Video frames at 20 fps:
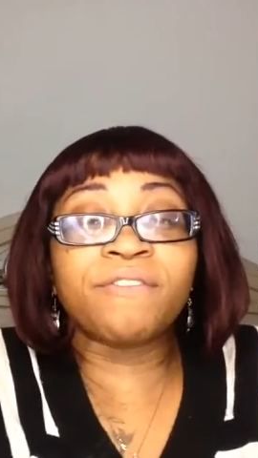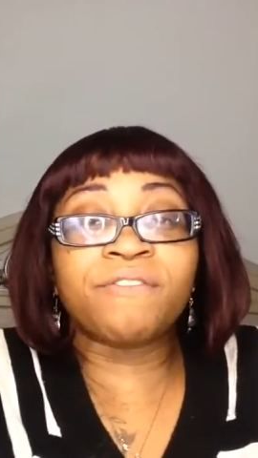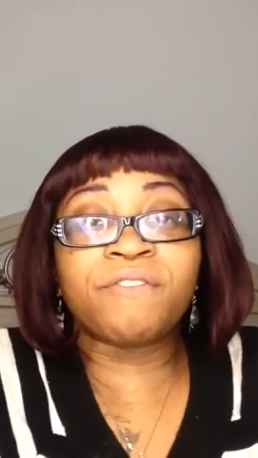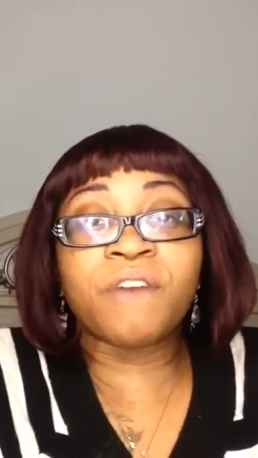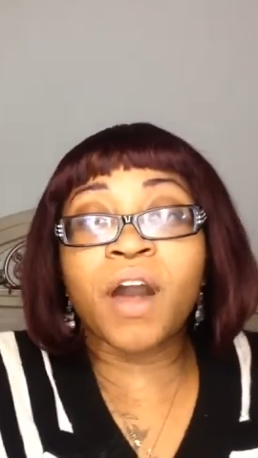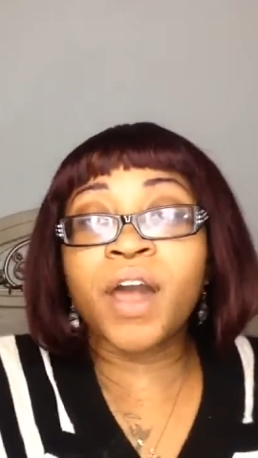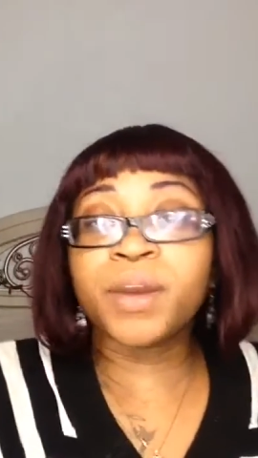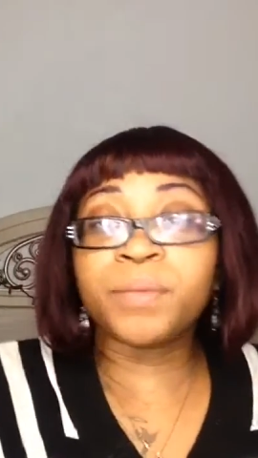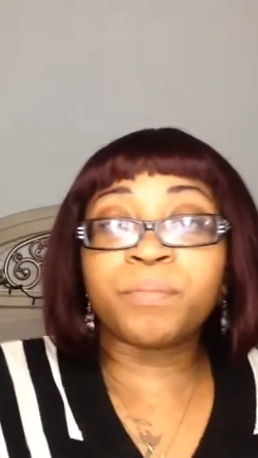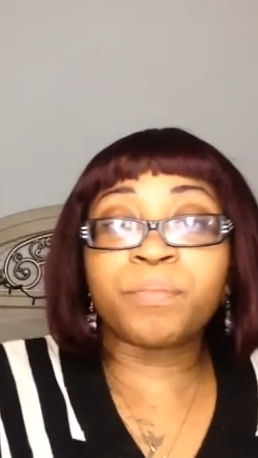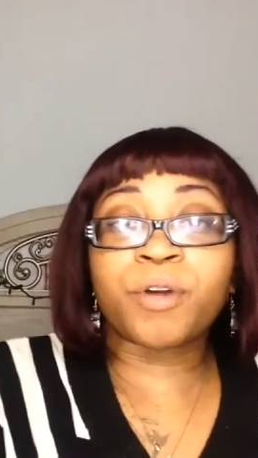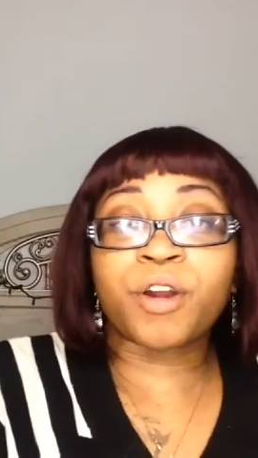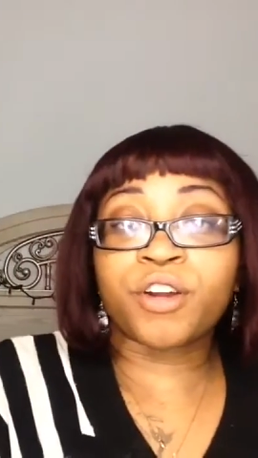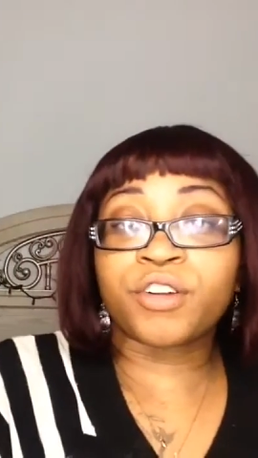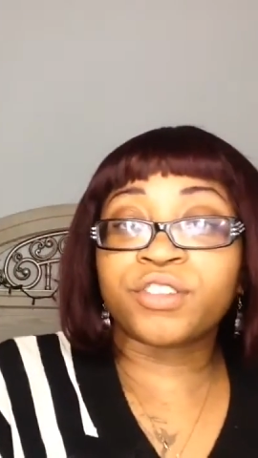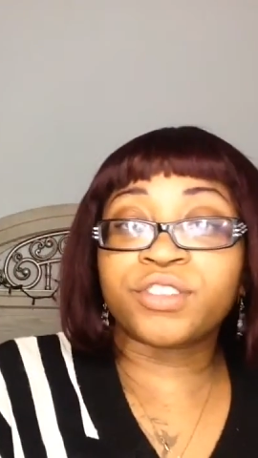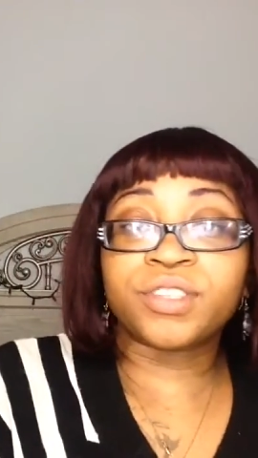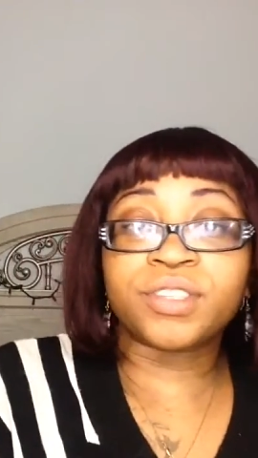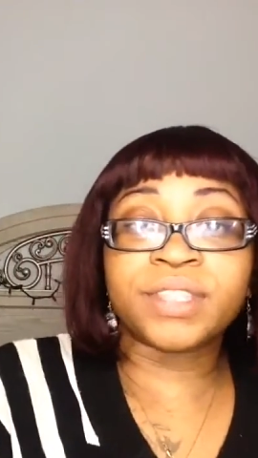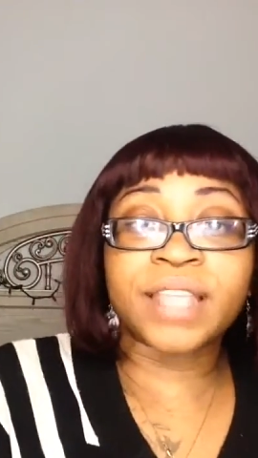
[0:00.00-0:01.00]
fun
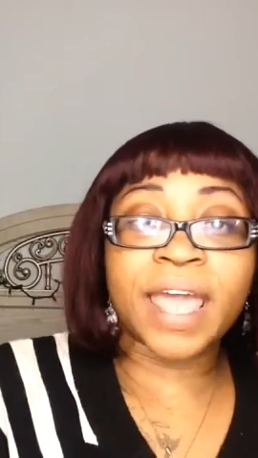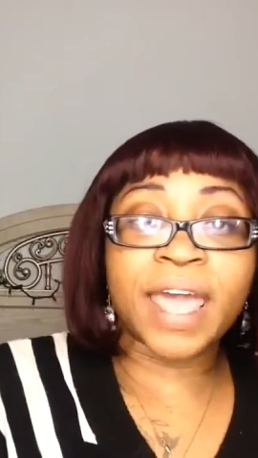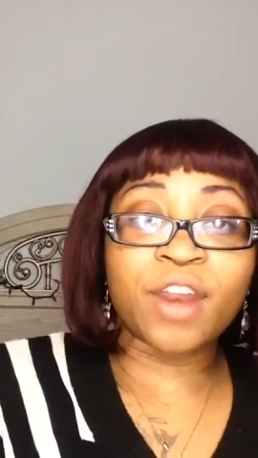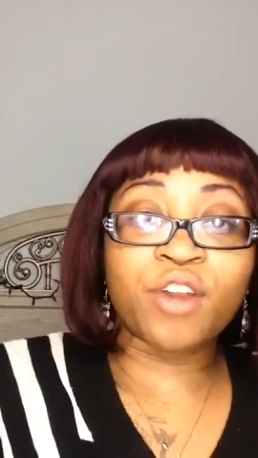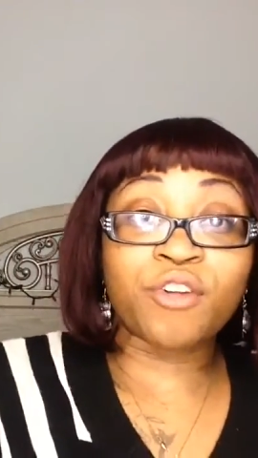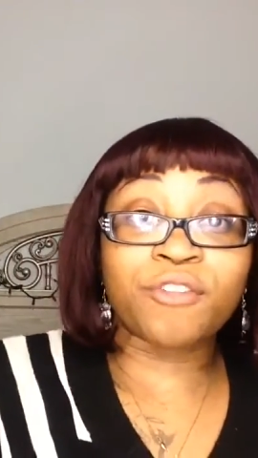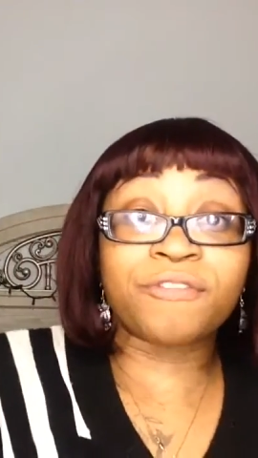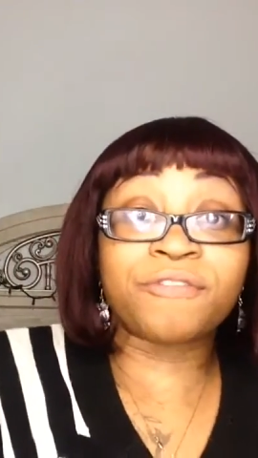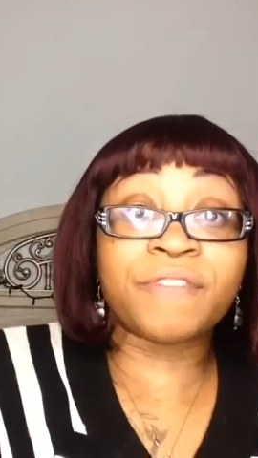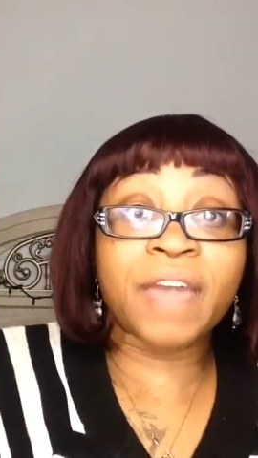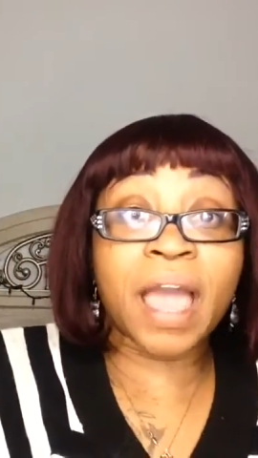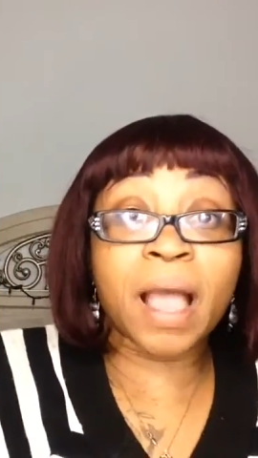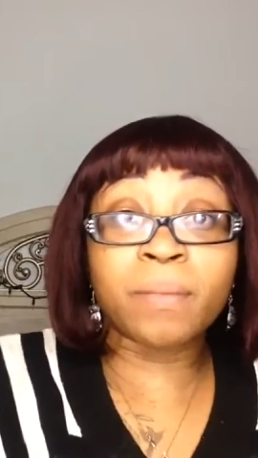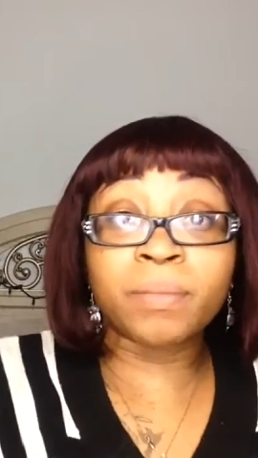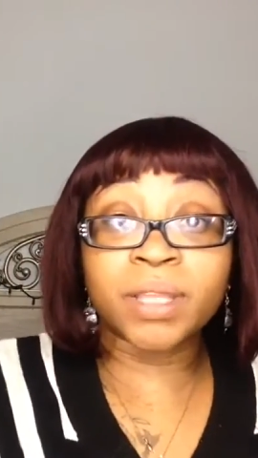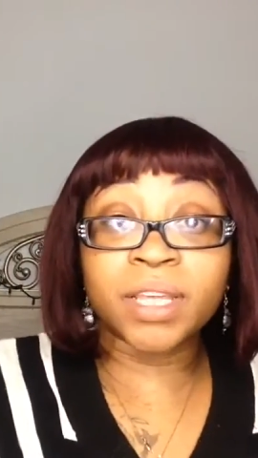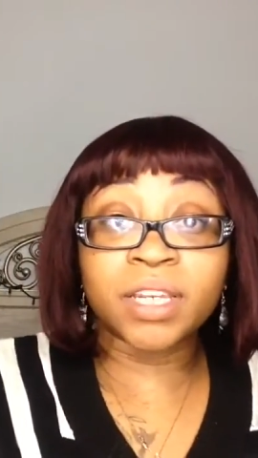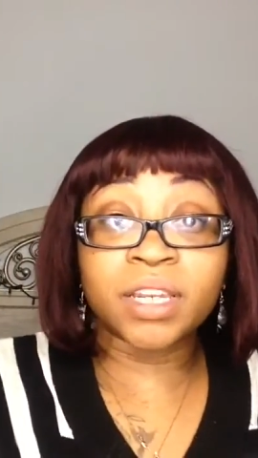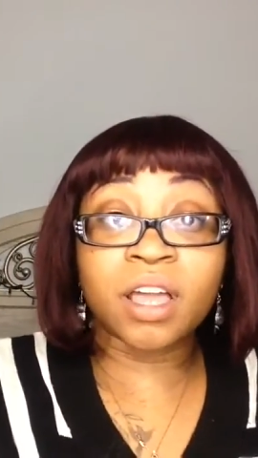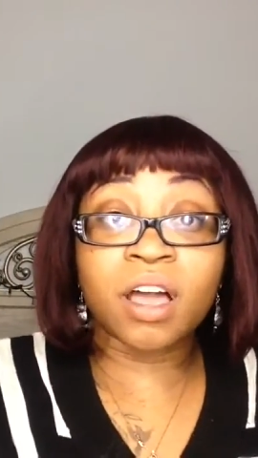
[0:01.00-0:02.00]
person that her
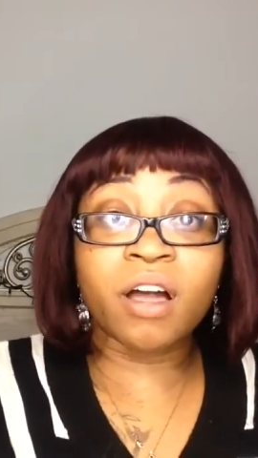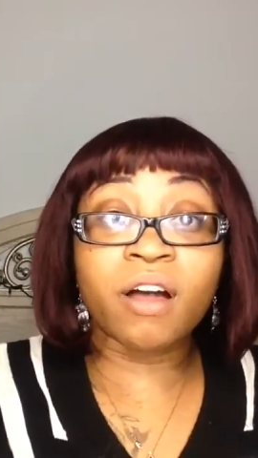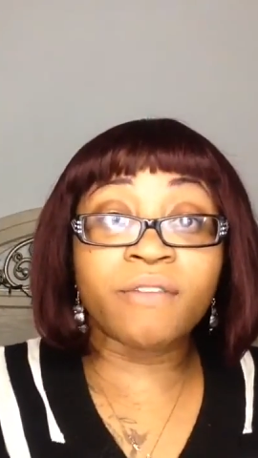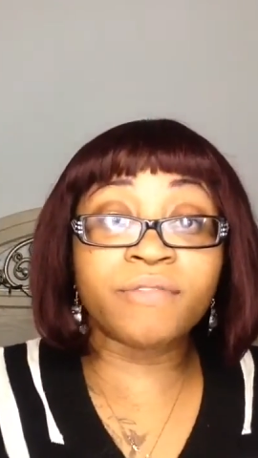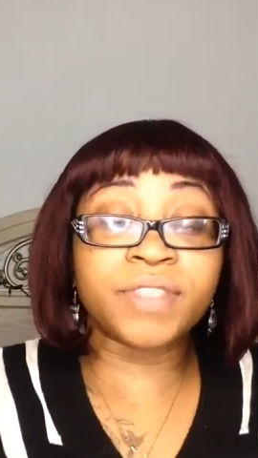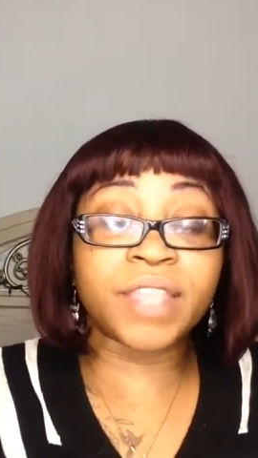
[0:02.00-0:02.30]
family loves,